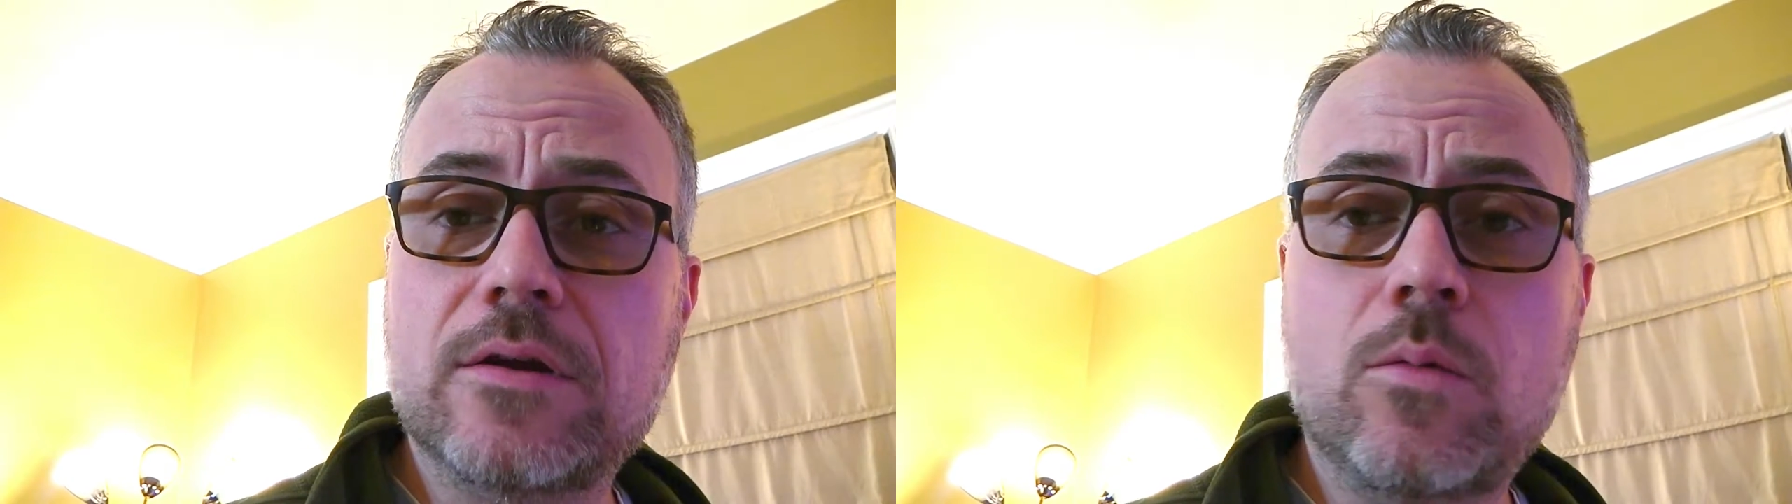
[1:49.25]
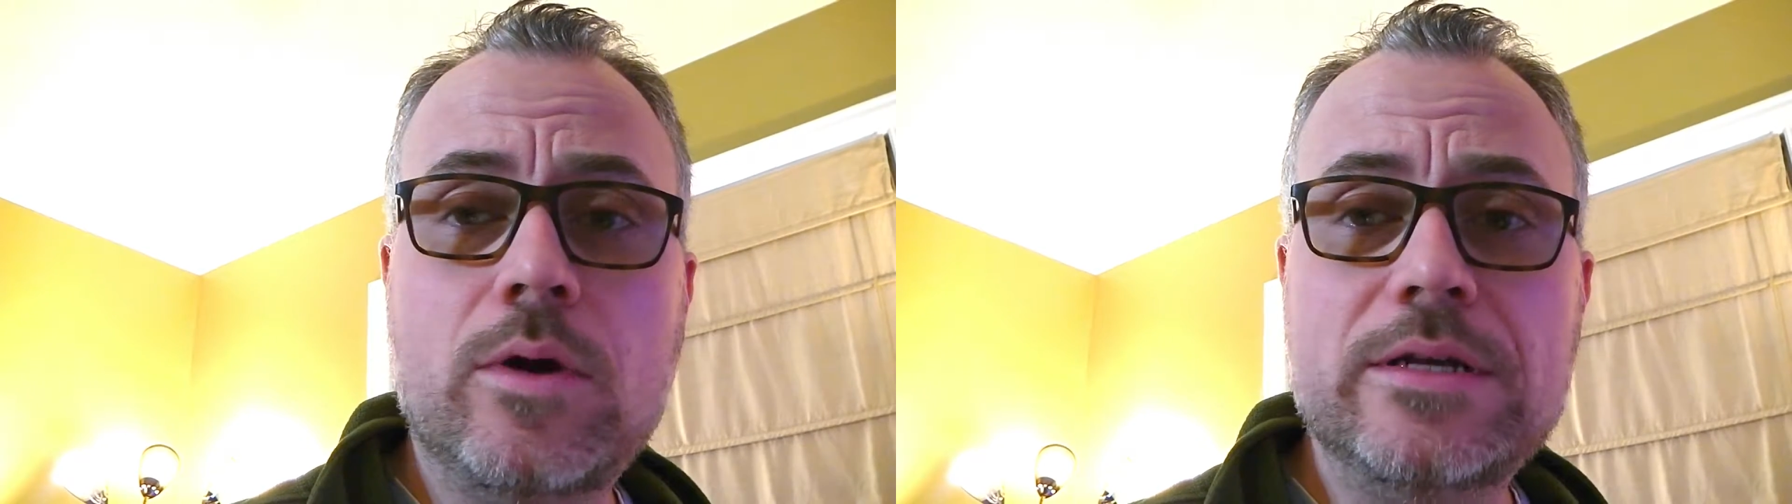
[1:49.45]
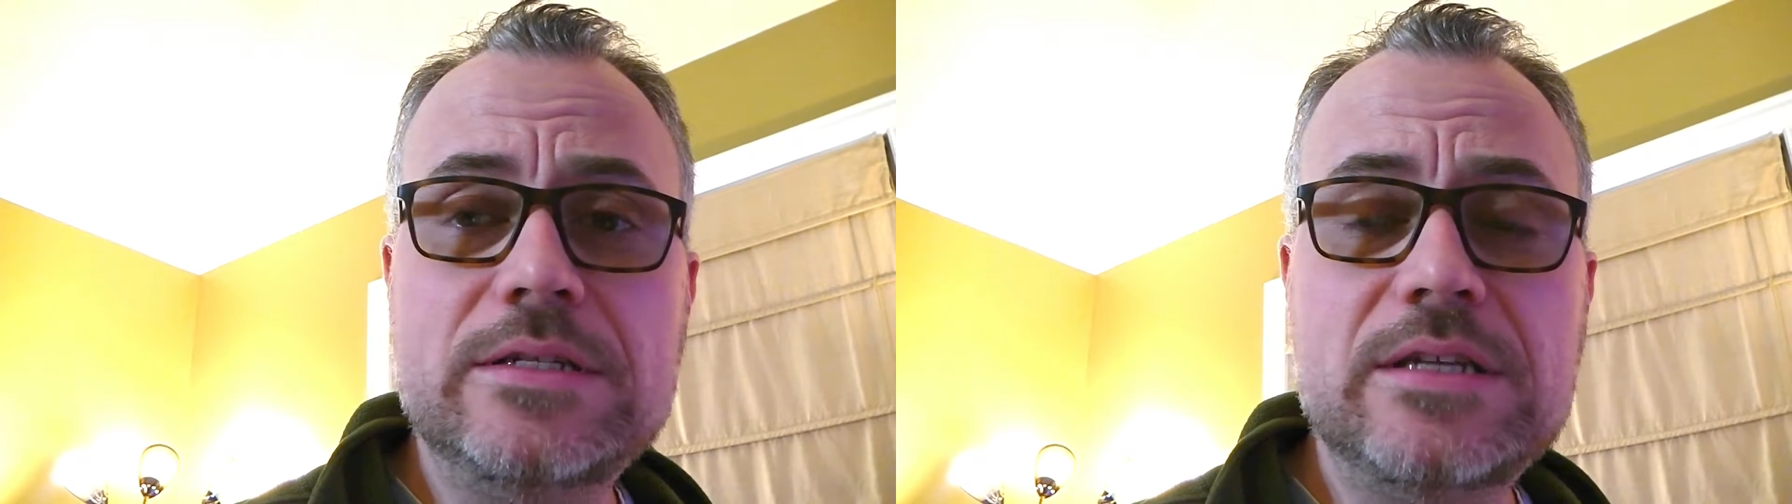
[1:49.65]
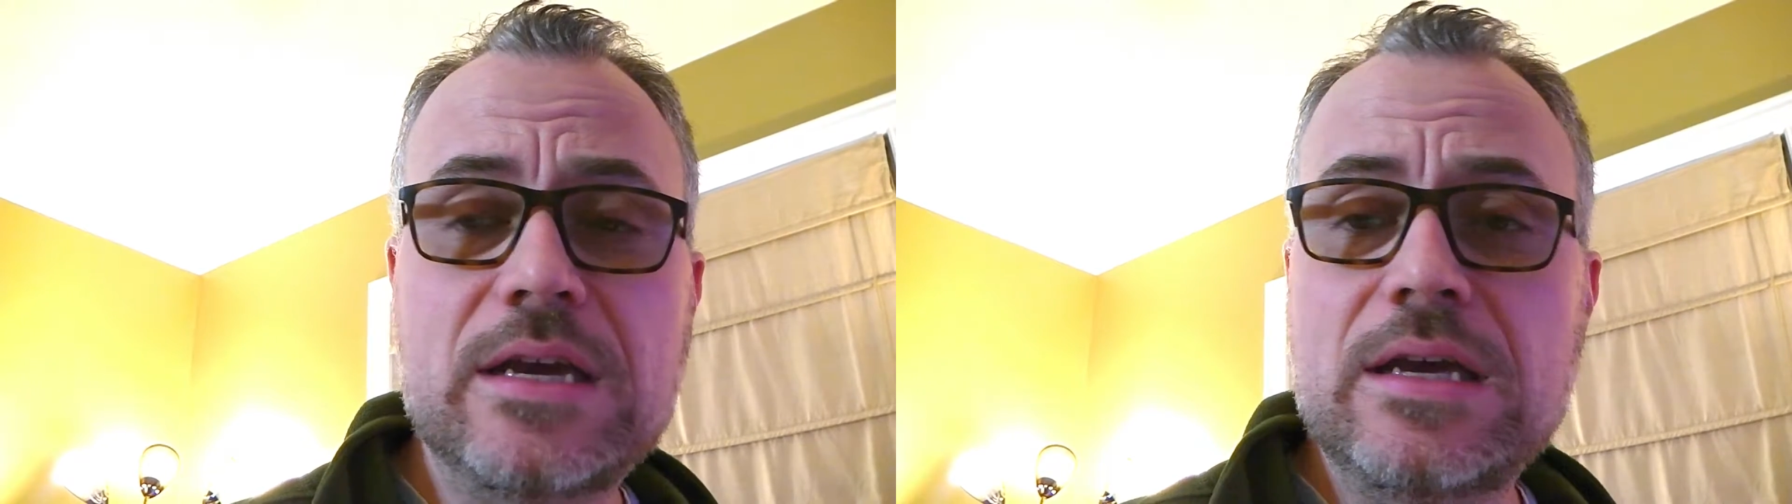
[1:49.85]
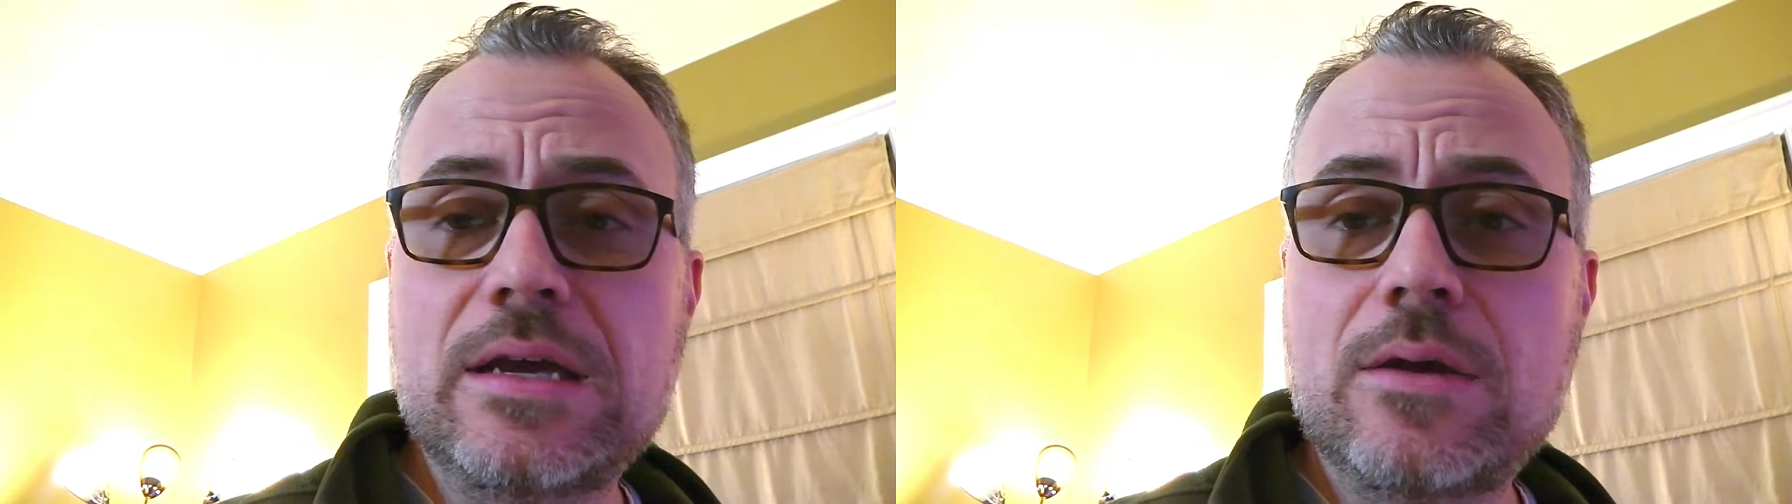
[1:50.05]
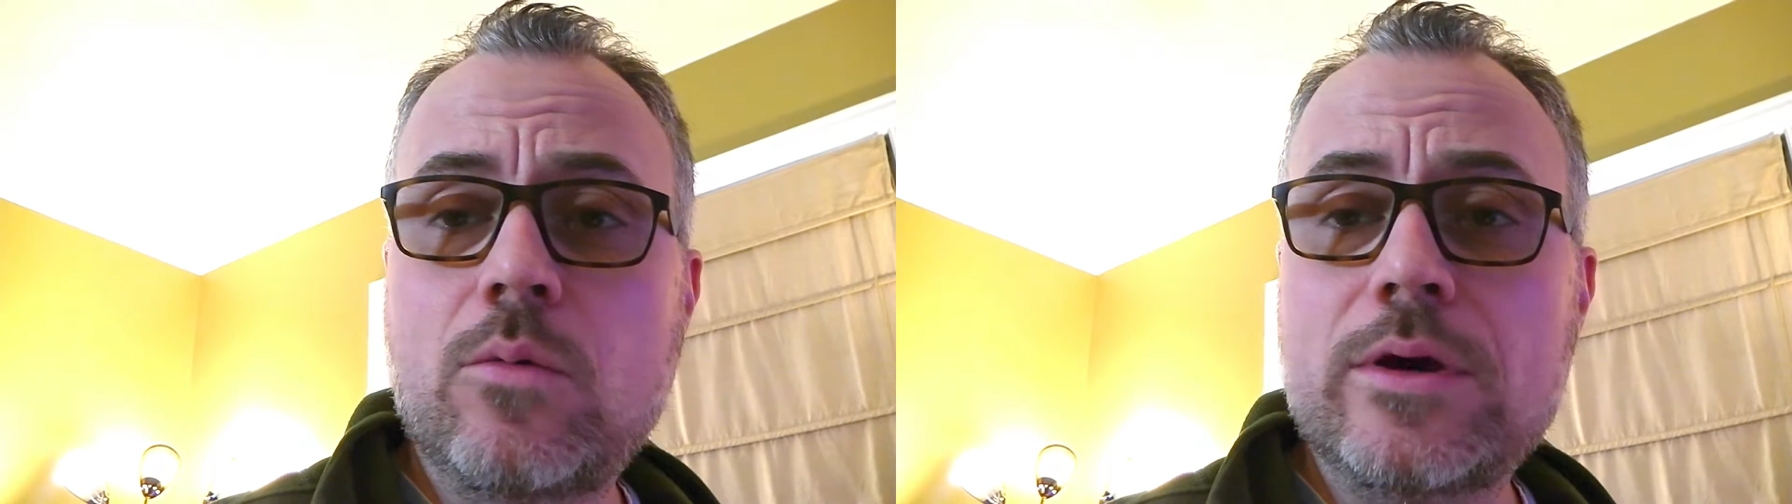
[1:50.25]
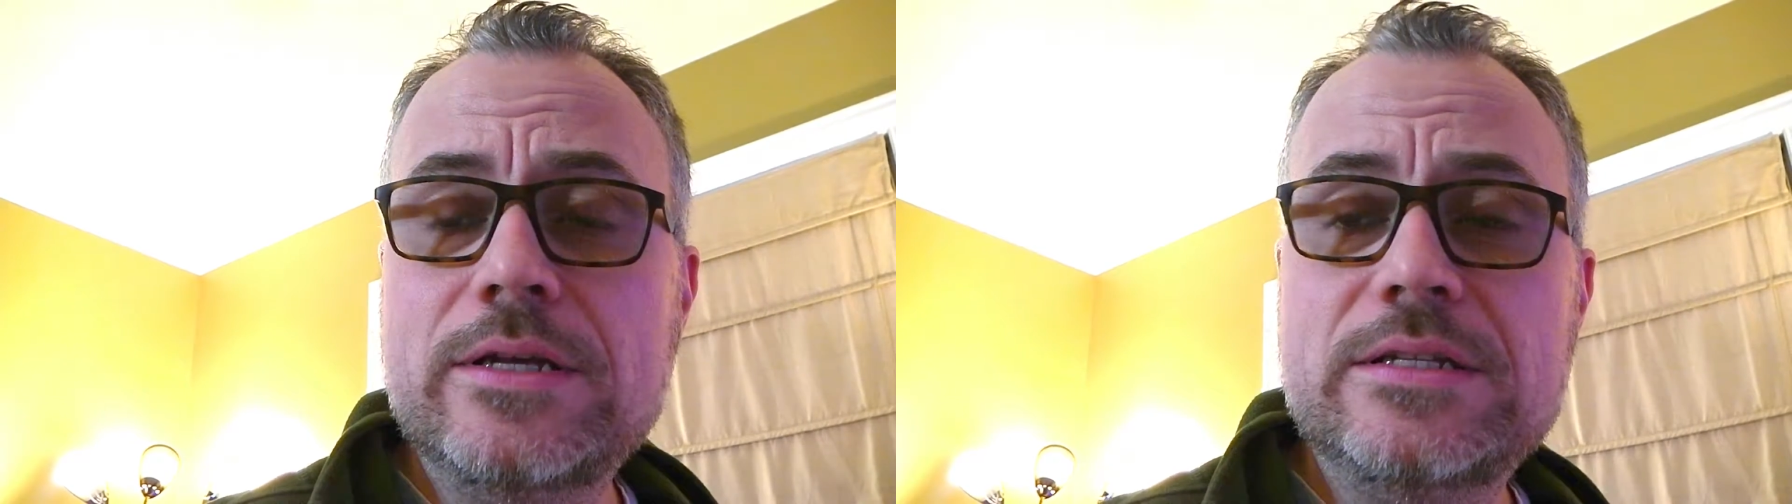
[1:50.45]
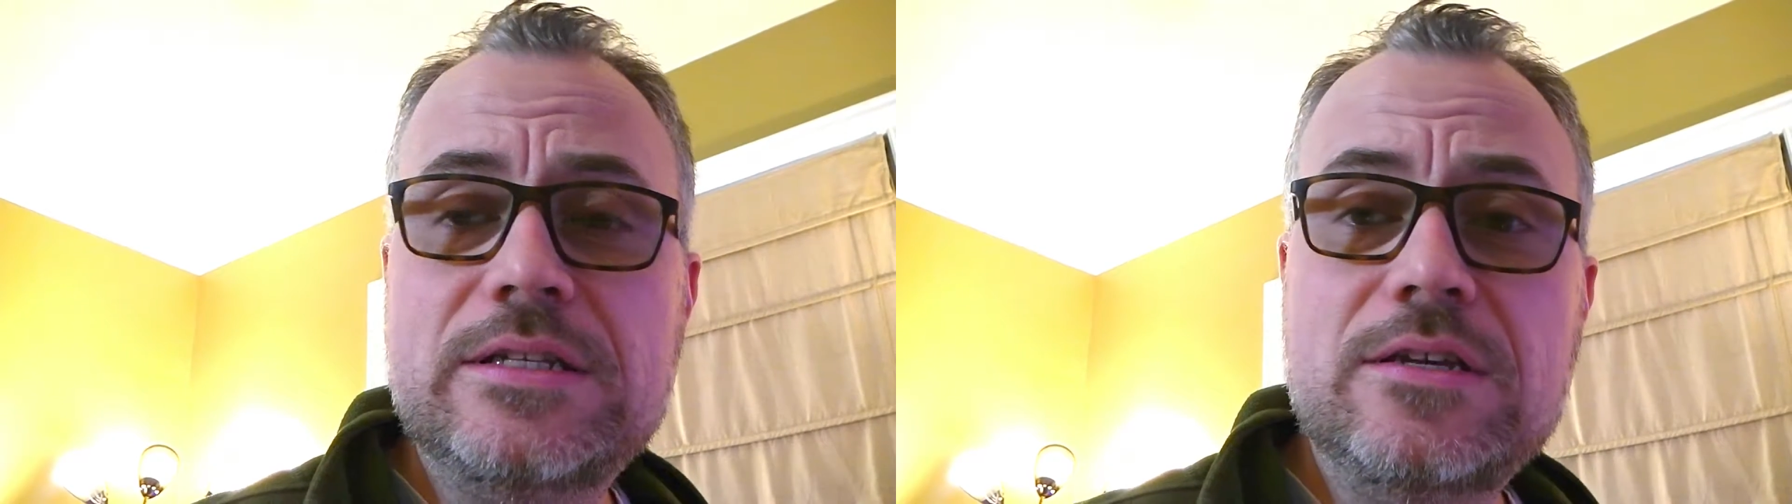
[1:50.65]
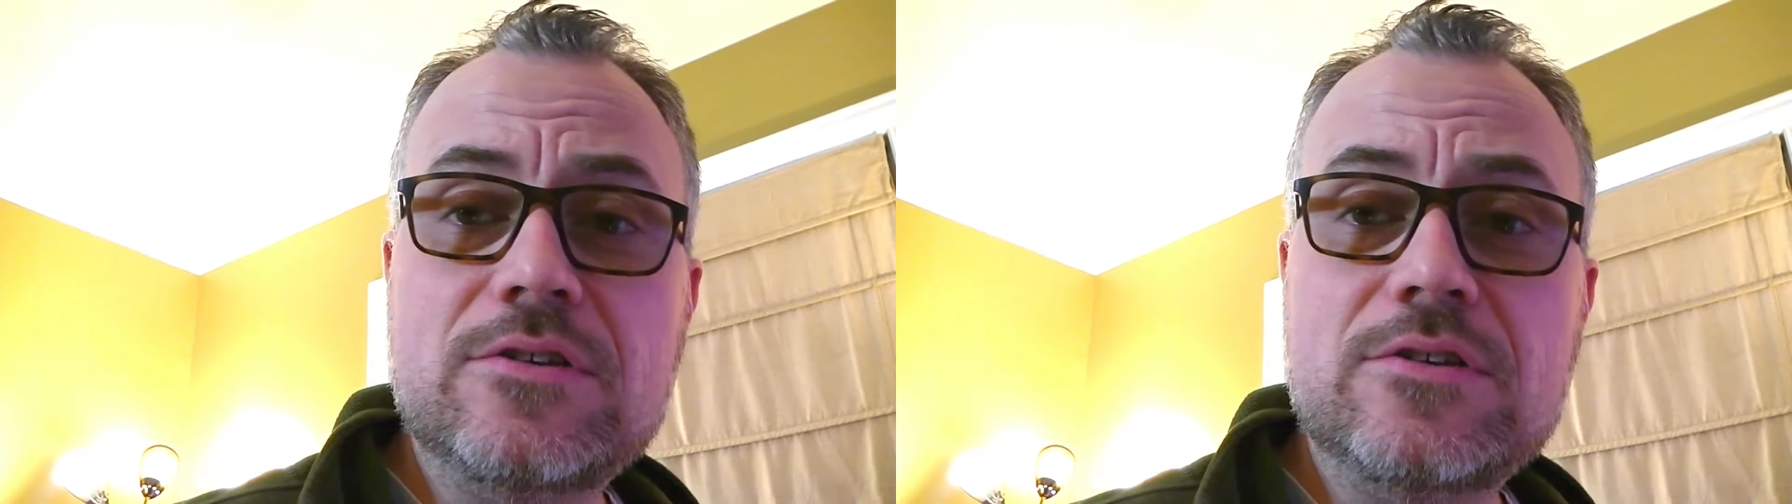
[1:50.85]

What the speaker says: What is he